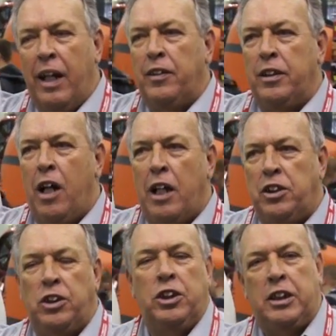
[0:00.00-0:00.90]
and the notch
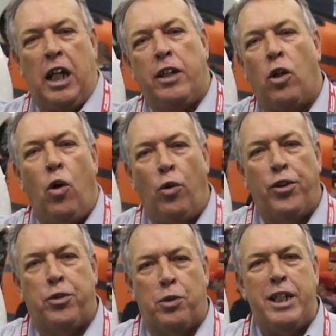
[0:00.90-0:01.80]
is designed to hold
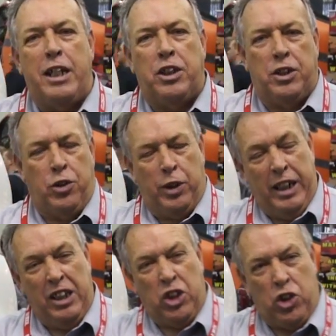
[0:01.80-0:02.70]

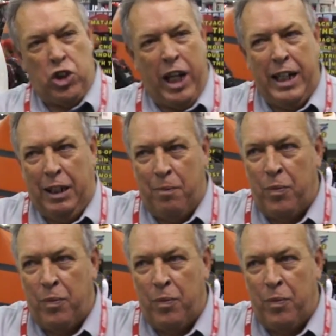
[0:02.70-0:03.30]
3/8" chain.